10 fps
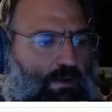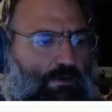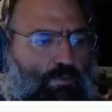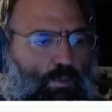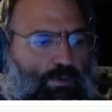
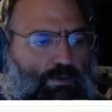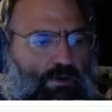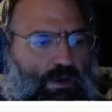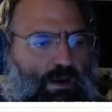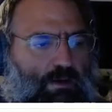So what we're doing
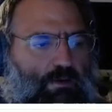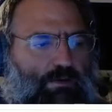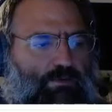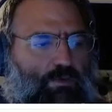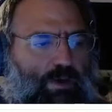here
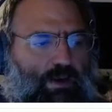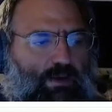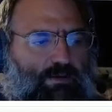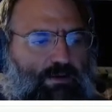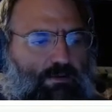is creating a
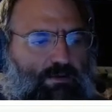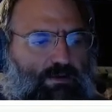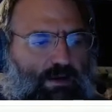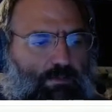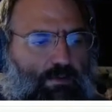Delta
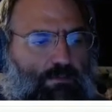table.